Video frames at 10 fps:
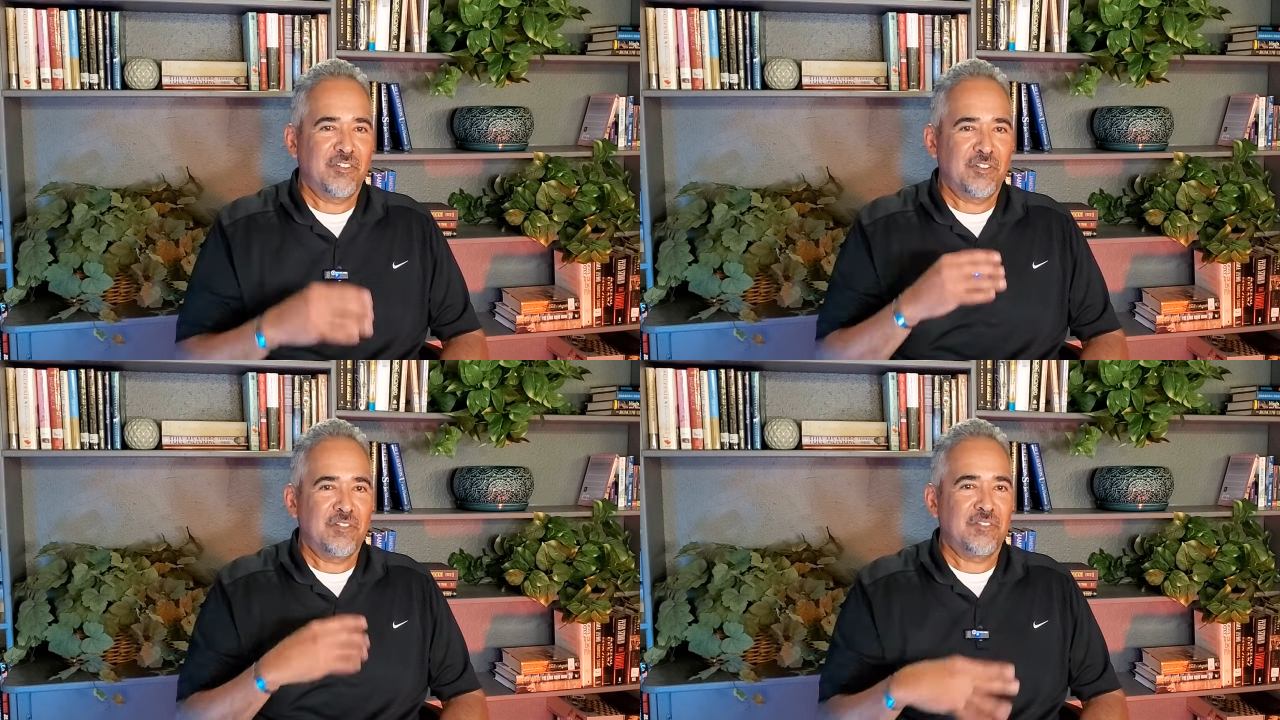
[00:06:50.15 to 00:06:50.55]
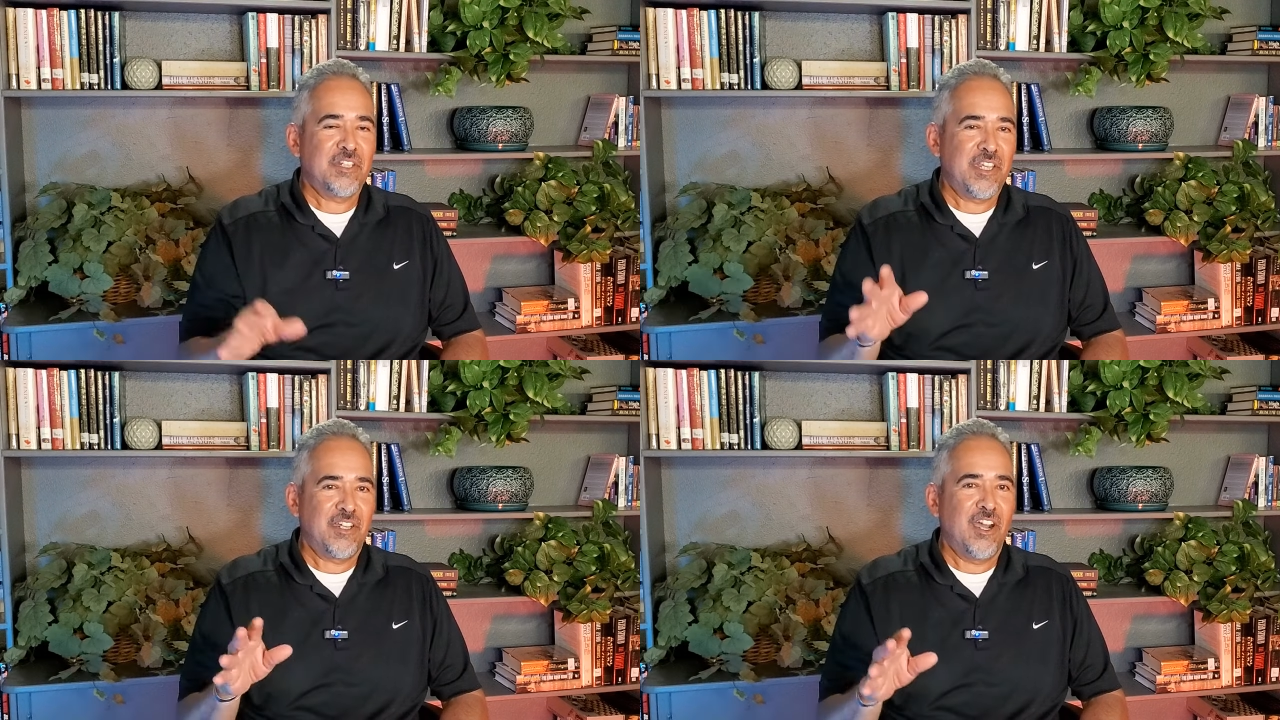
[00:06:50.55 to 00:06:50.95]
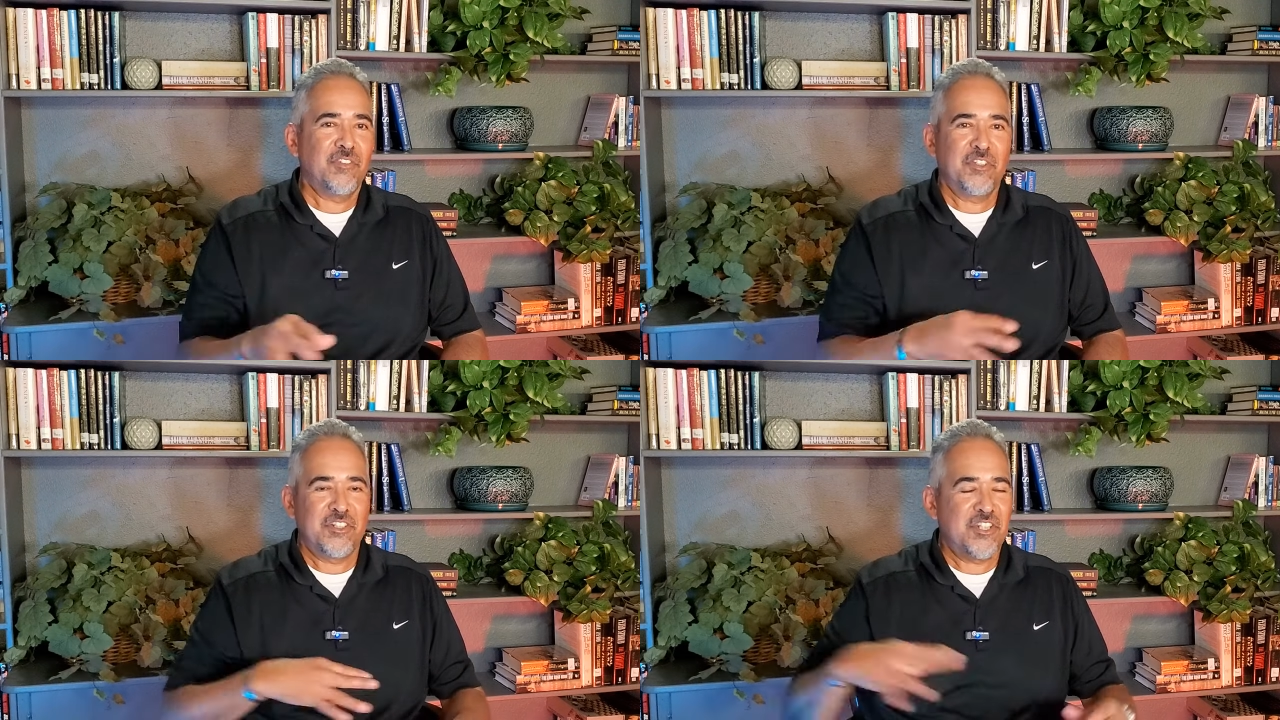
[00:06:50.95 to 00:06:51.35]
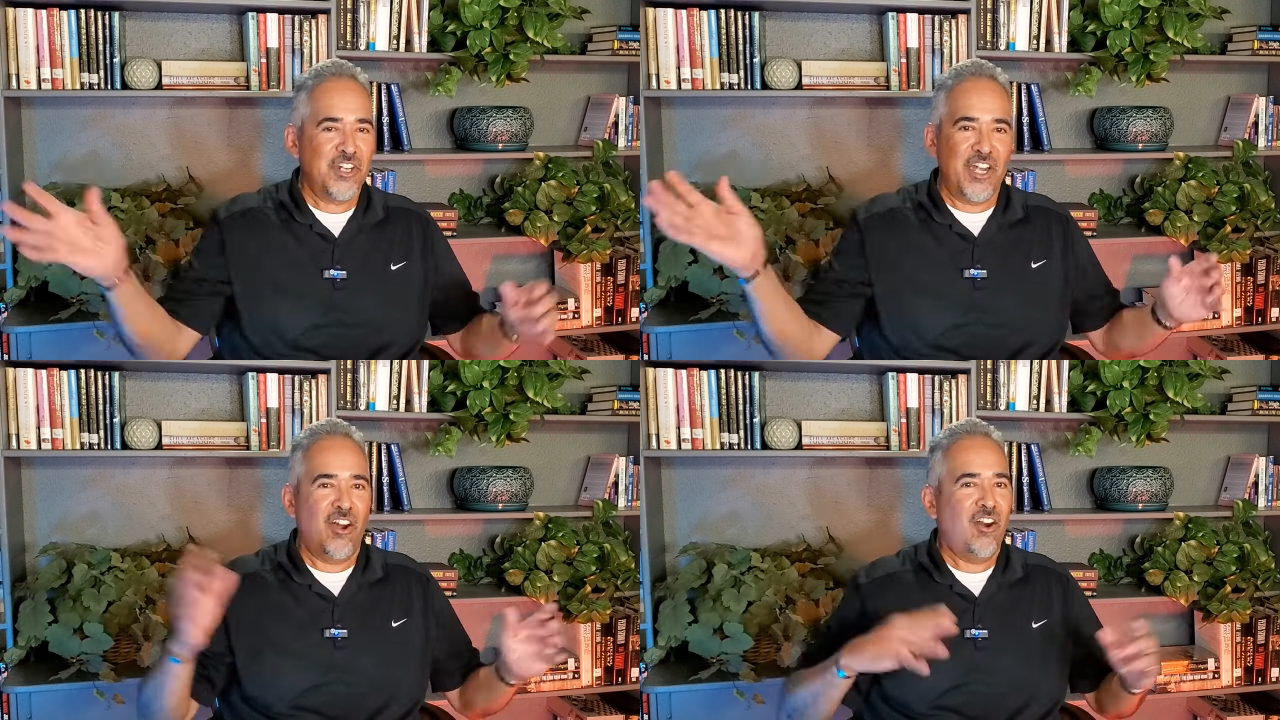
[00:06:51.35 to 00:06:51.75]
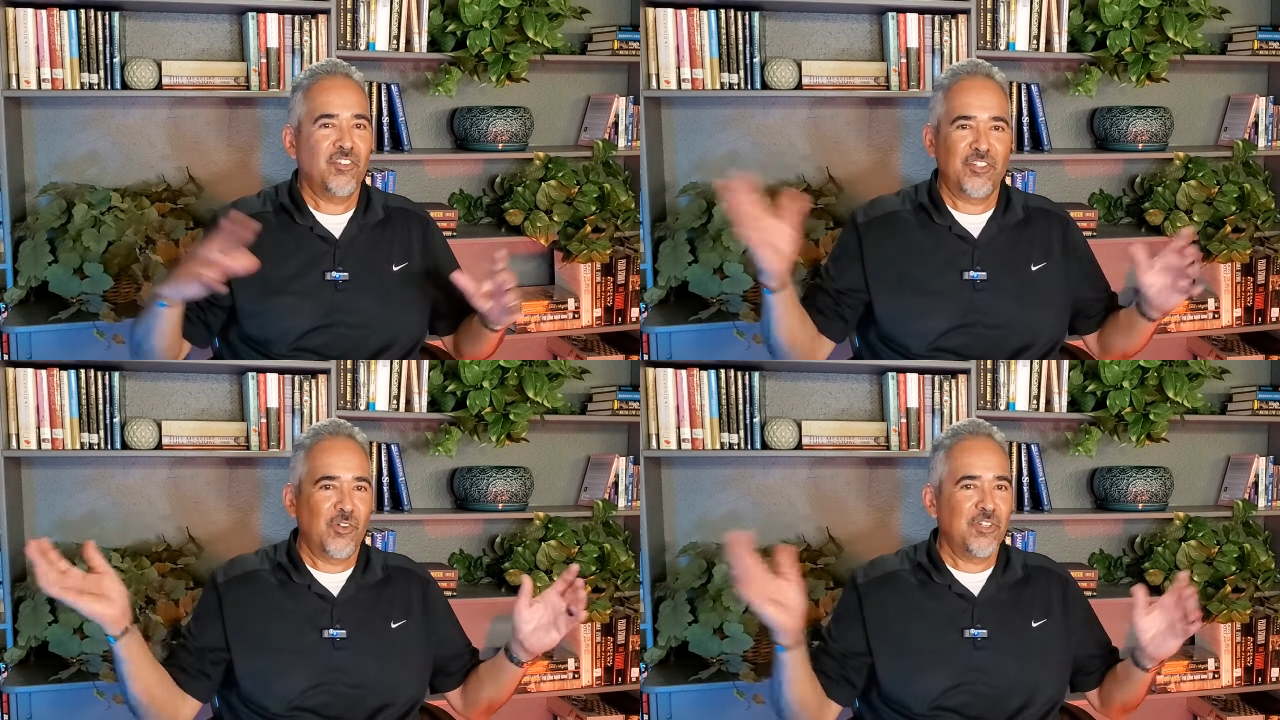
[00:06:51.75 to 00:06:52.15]
they would take off, you'd hear all
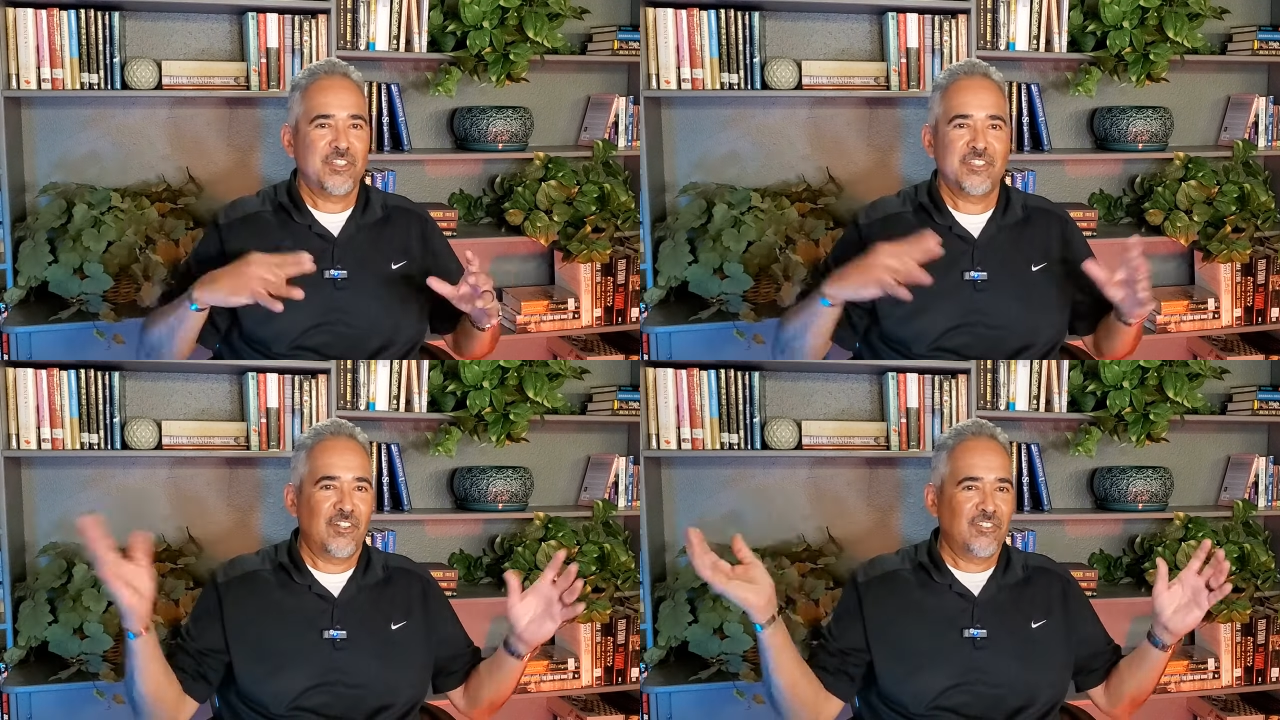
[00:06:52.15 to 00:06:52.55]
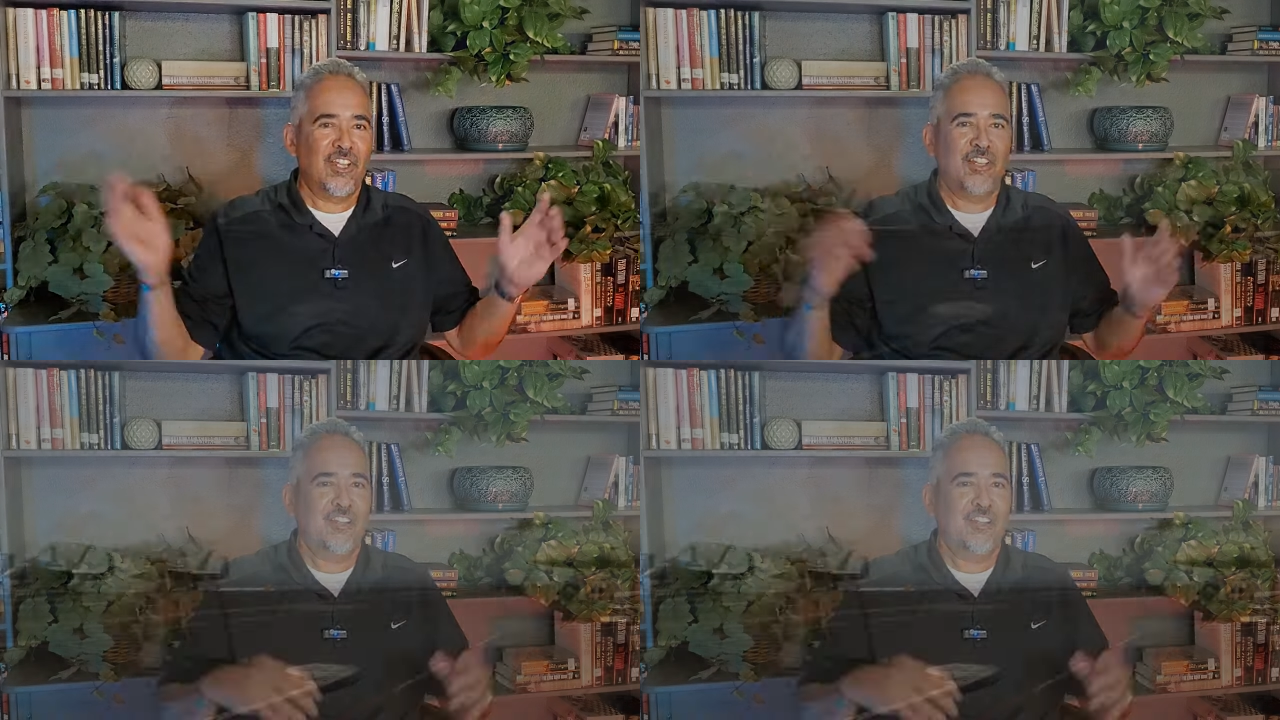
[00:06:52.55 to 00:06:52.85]
the noises all night